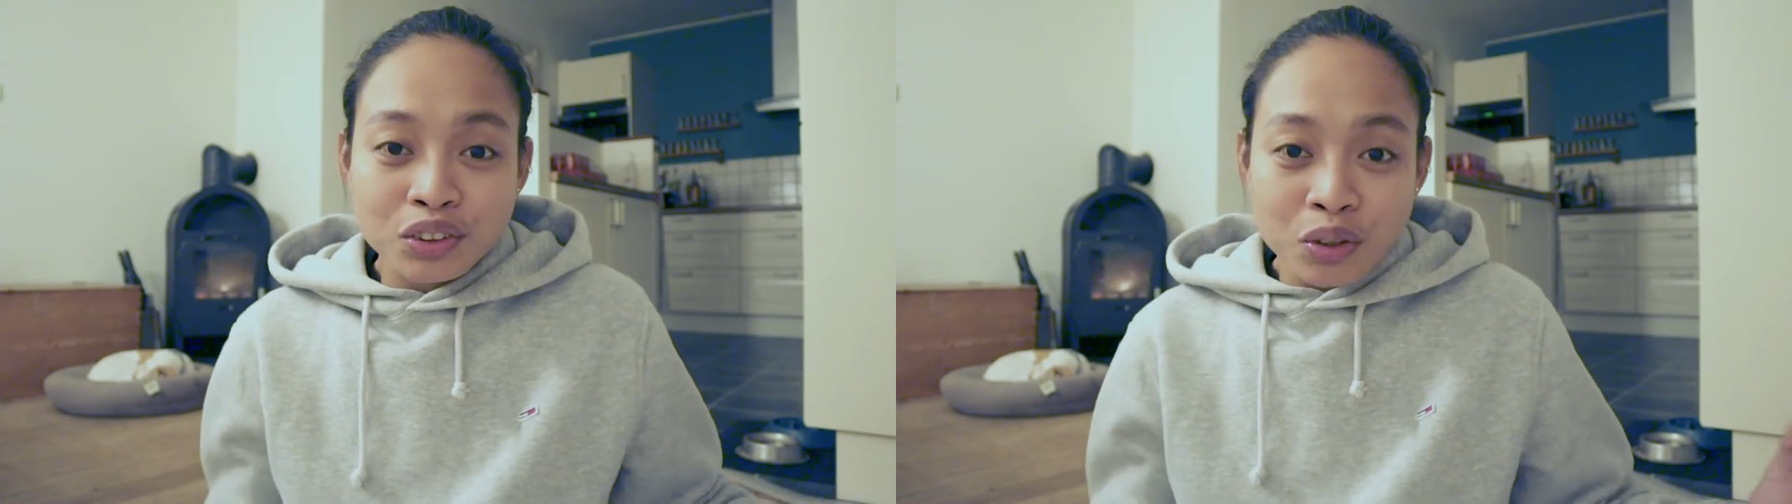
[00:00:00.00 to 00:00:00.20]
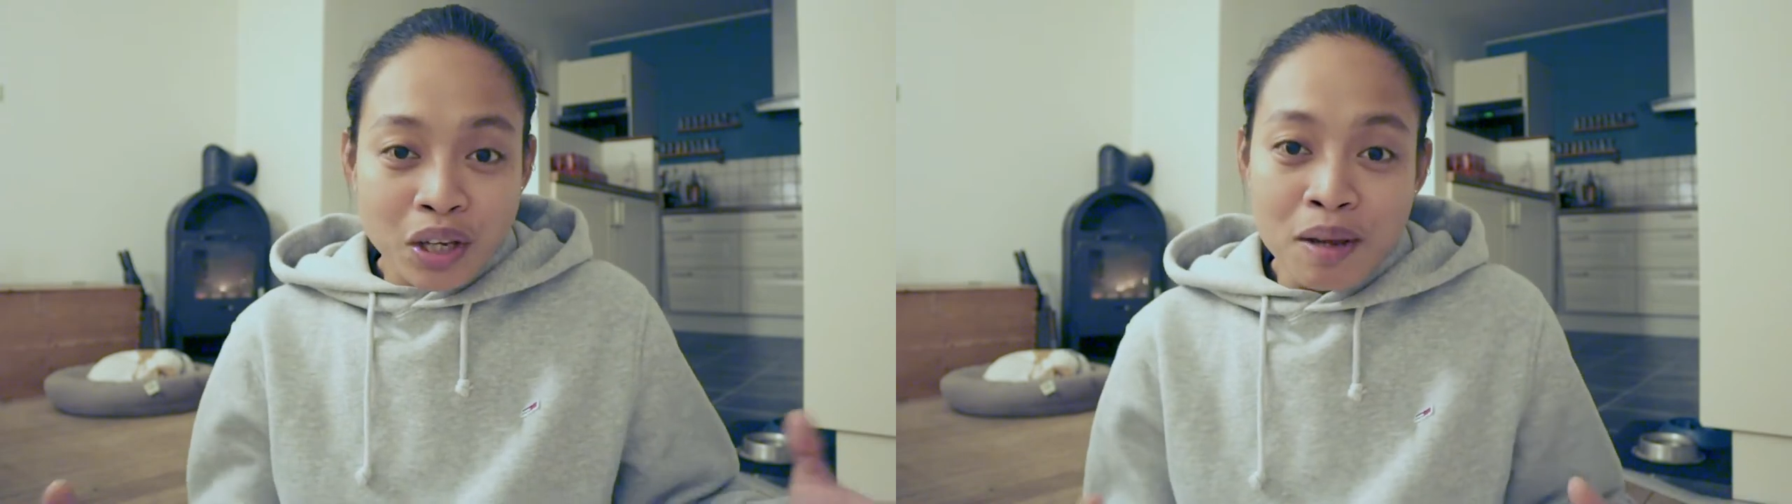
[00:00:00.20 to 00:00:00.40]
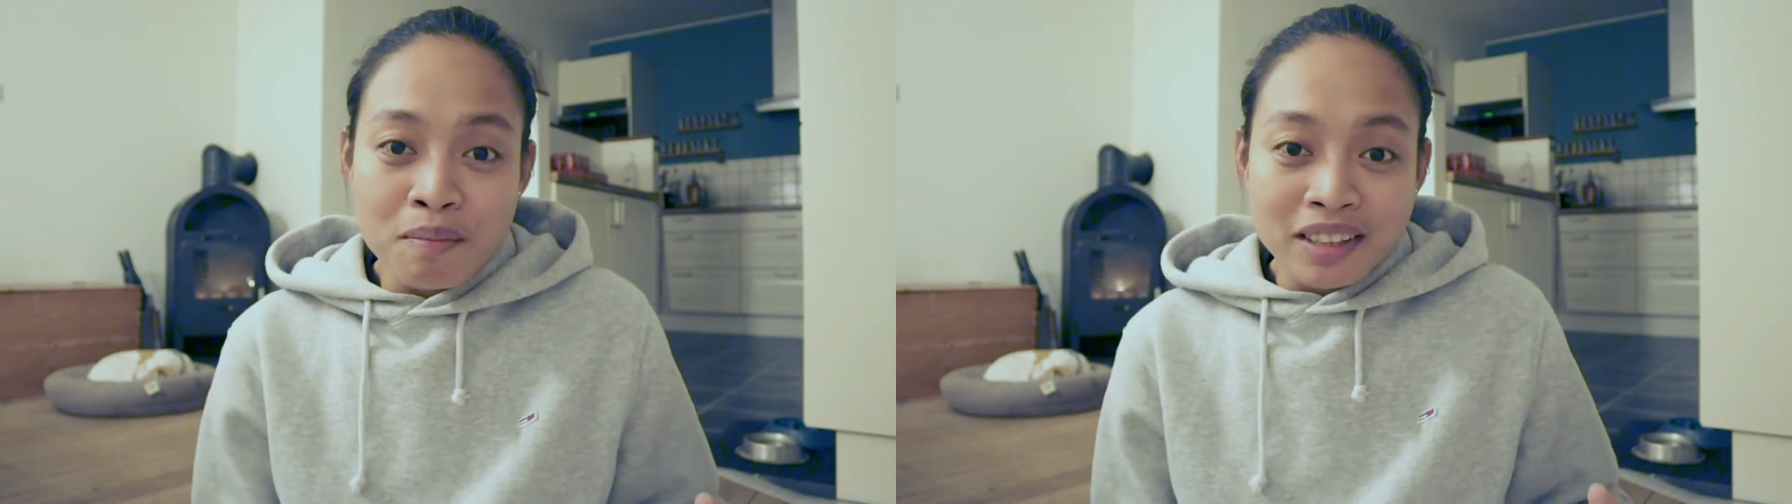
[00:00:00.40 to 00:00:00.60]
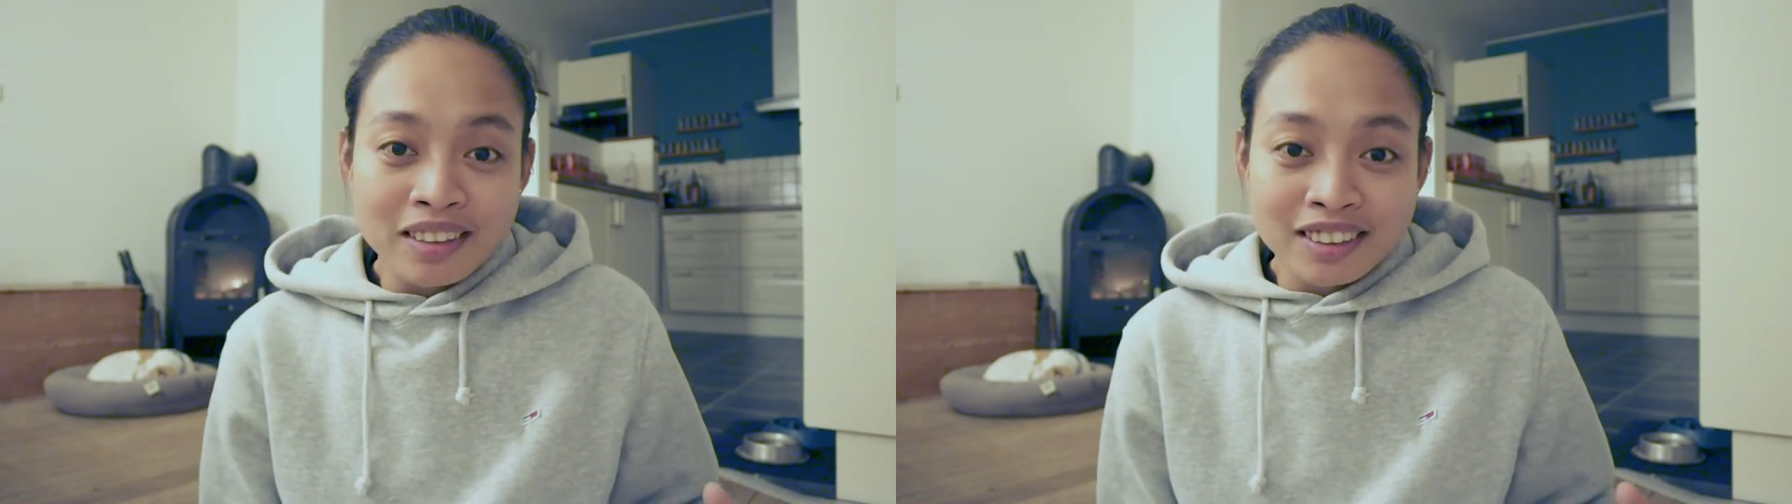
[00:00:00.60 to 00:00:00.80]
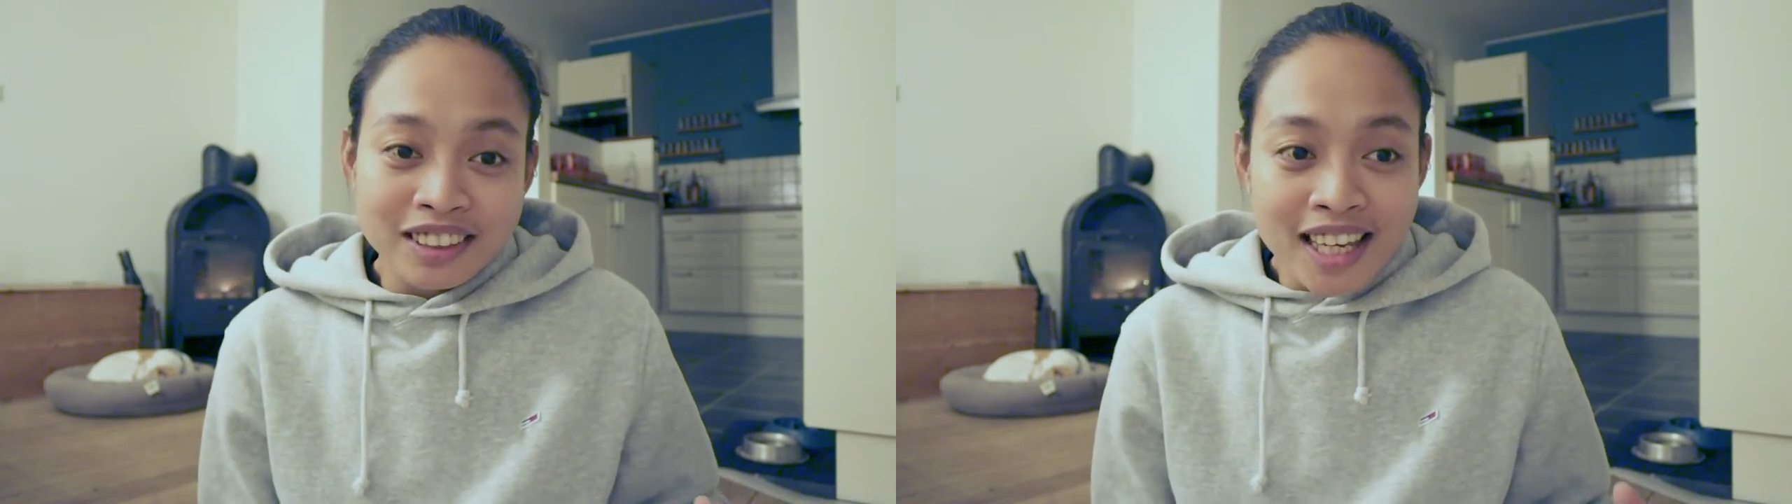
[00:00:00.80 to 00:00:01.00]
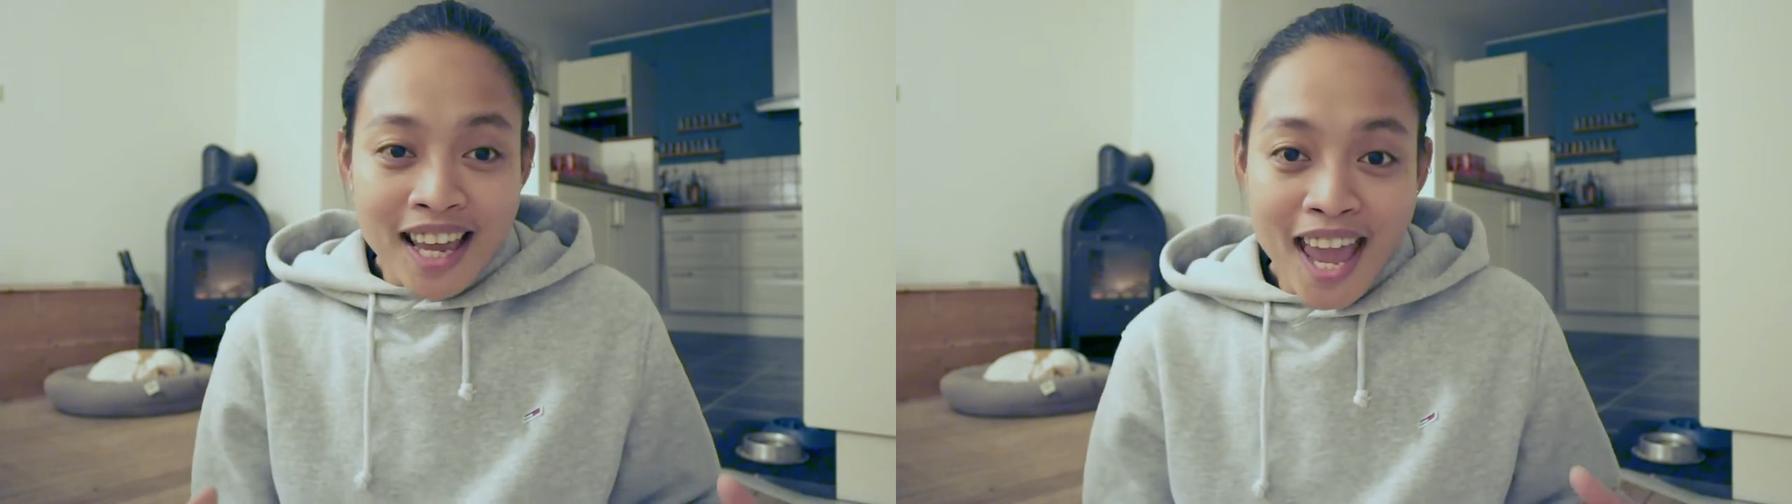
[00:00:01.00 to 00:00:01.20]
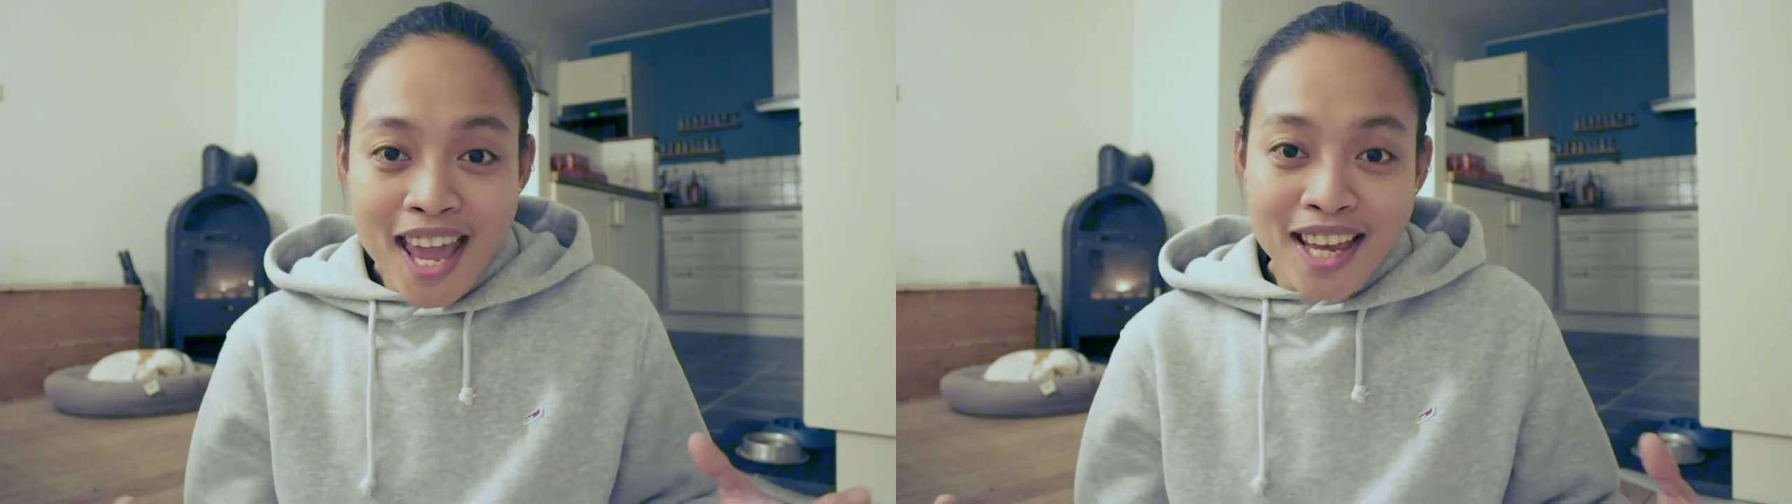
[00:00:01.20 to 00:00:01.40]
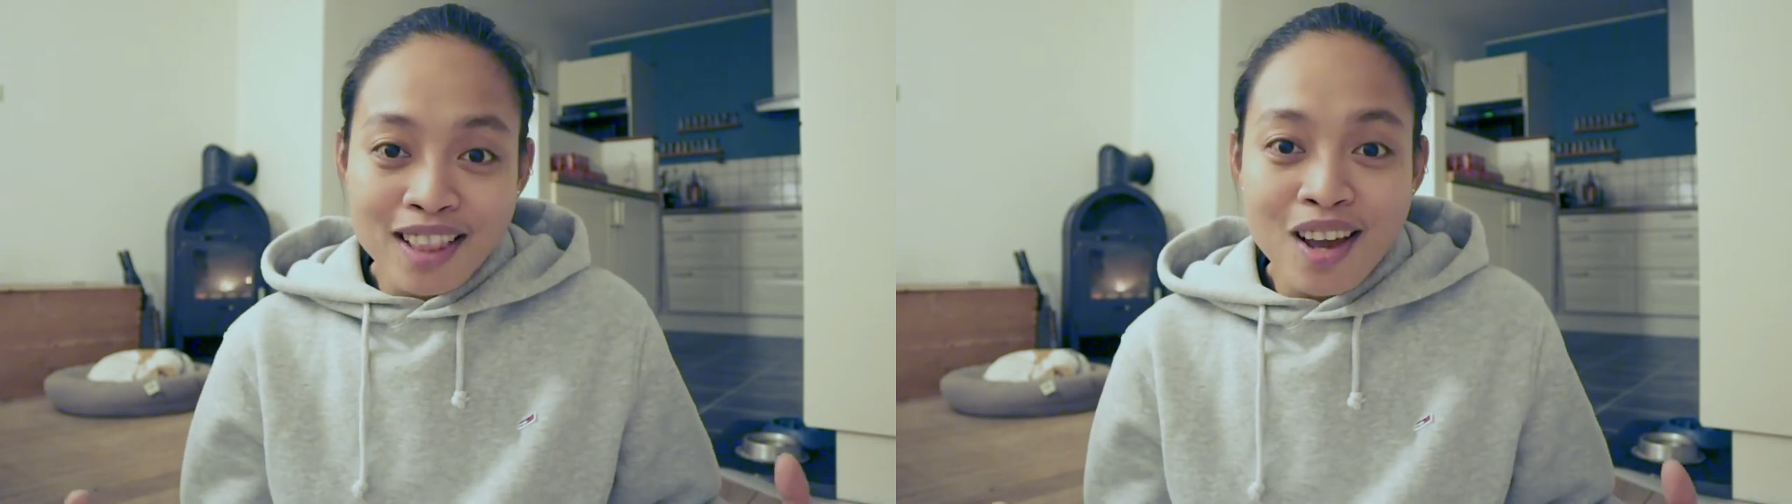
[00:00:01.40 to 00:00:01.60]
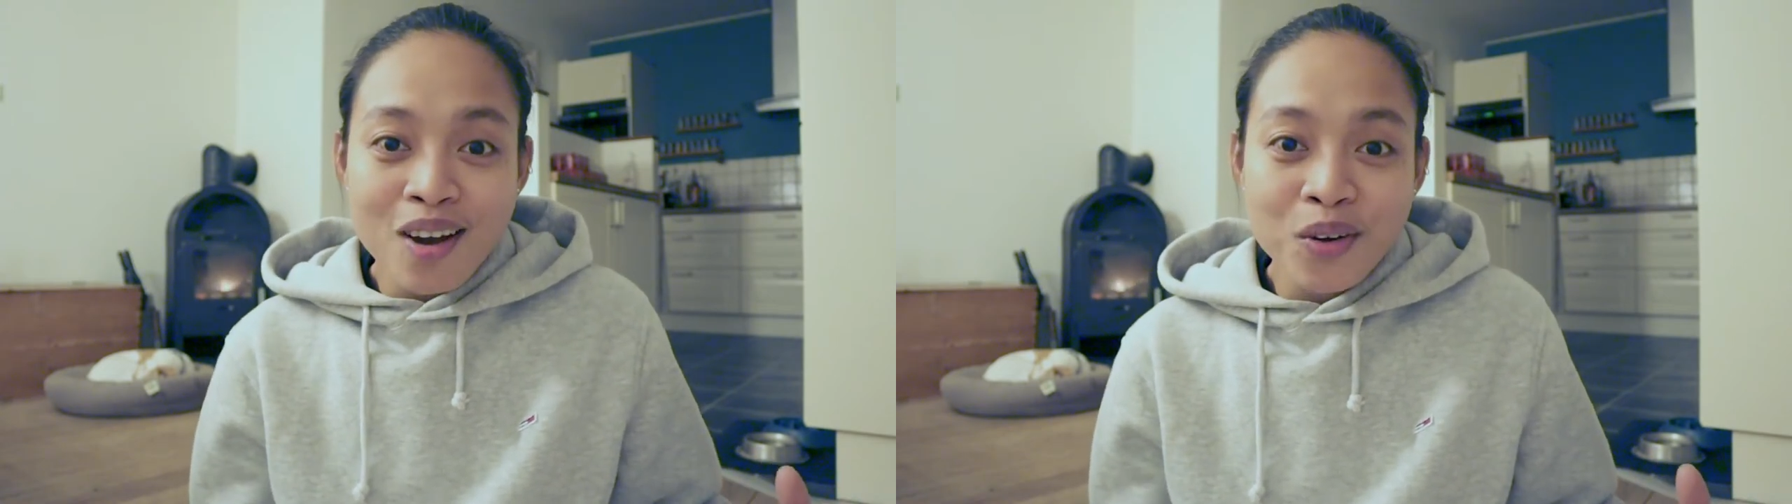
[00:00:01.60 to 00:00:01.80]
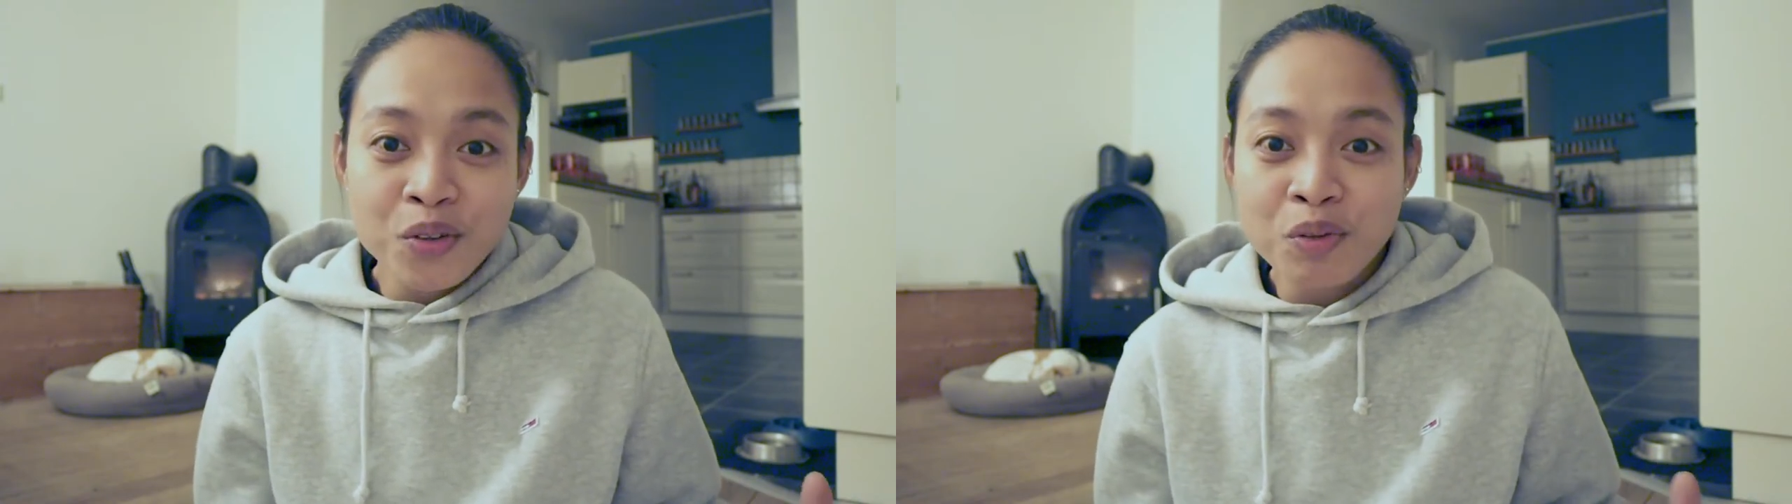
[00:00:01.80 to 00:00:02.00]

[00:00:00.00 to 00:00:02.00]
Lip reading: to him and then say, "Hey, hello,